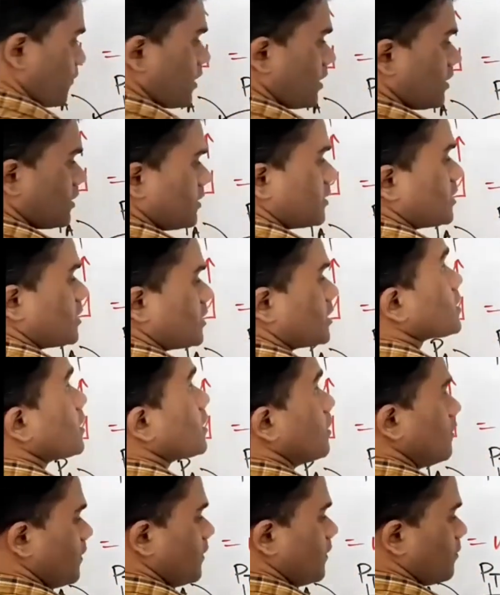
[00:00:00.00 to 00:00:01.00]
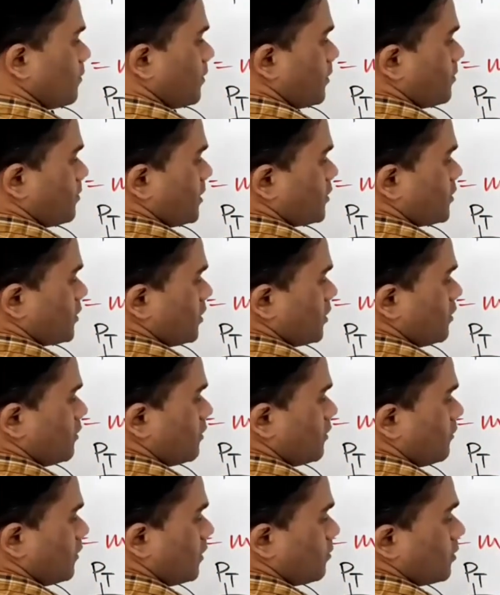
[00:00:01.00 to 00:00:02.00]
is vapor pressure
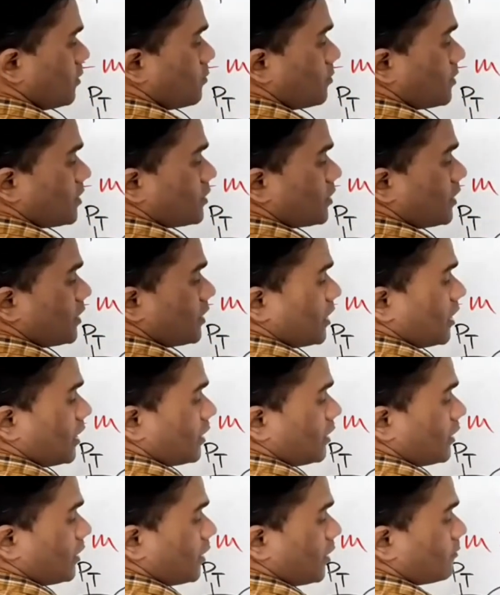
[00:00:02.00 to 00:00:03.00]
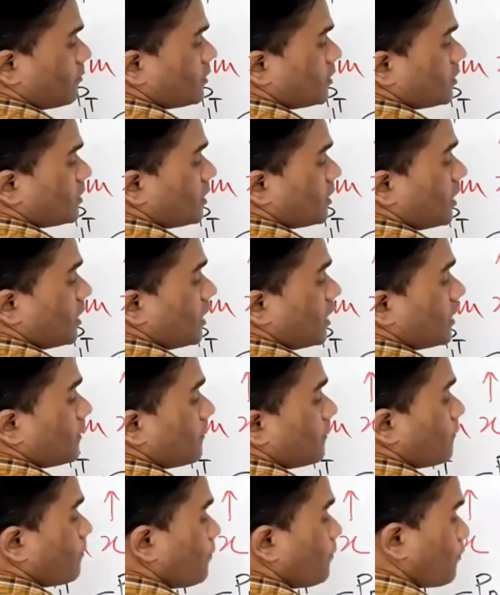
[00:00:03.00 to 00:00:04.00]
in ATM. Right?
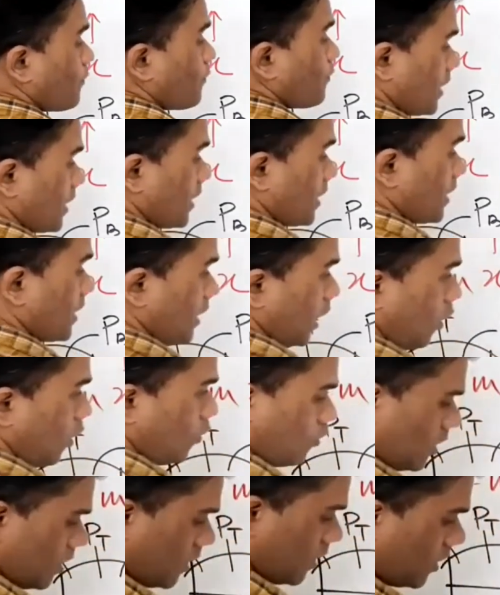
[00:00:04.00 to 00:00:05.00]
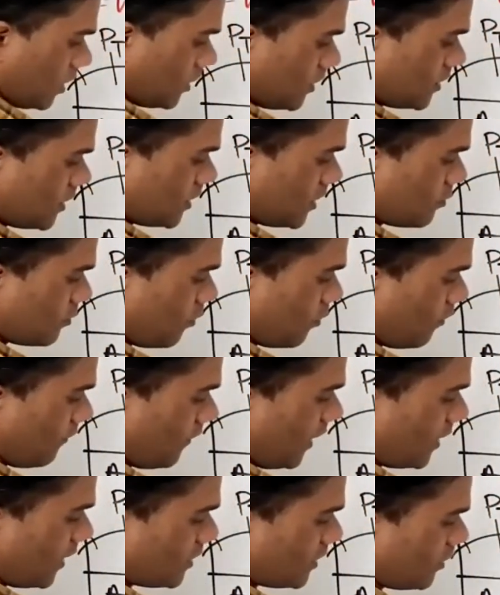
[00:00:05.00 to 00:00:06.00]
Now this is small
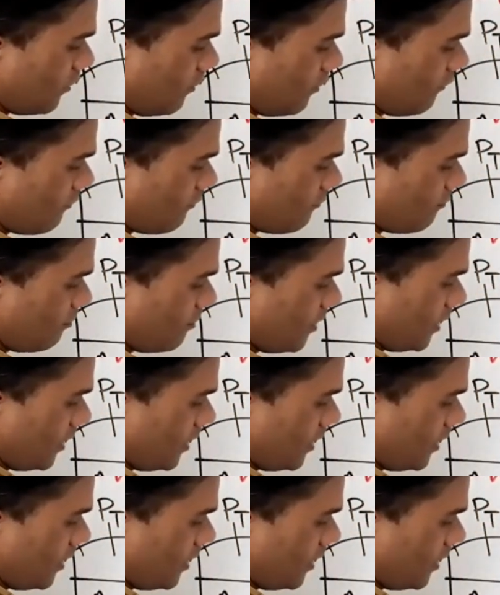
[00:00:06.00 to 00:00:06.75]
fraction of B.